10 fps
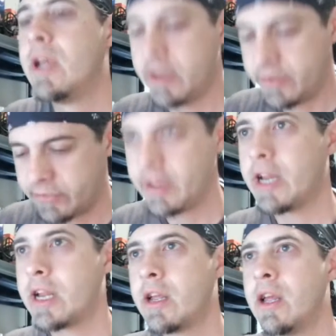It's just
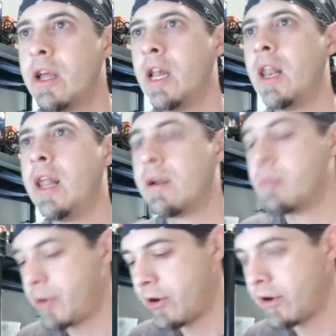like a
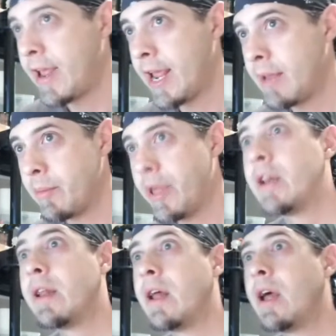bird came and
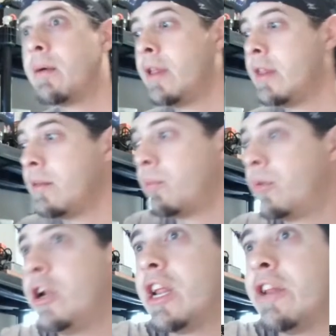picked it up and then
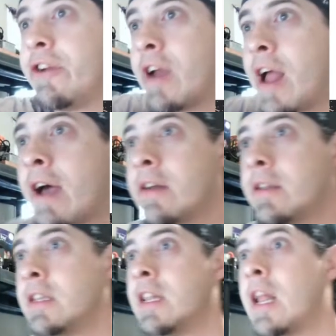put it in your
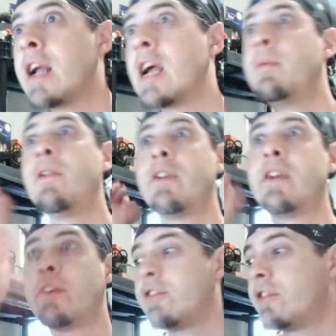house, and then I come over and I
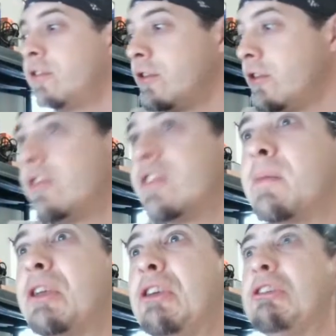start suing you because I'm
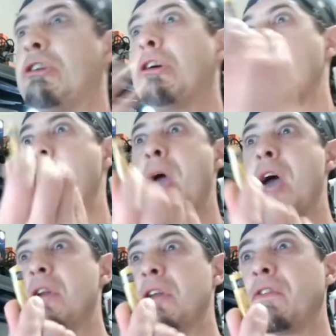like, you stole my
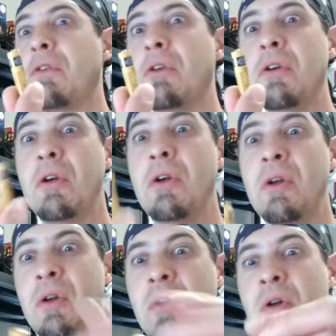batteries.
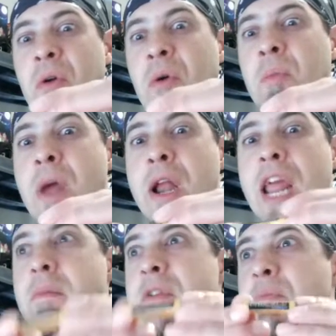My
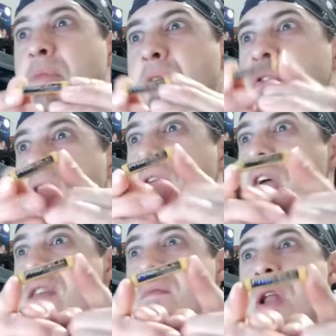name is Procell. It
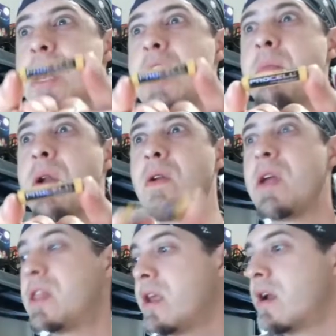has my name on it
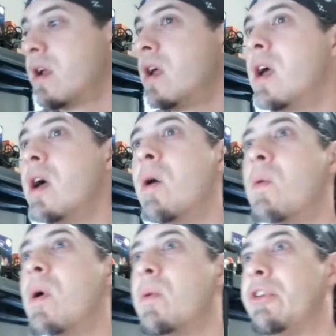right there.
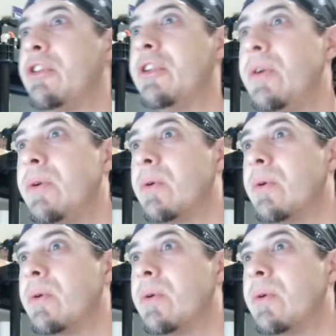What would you do?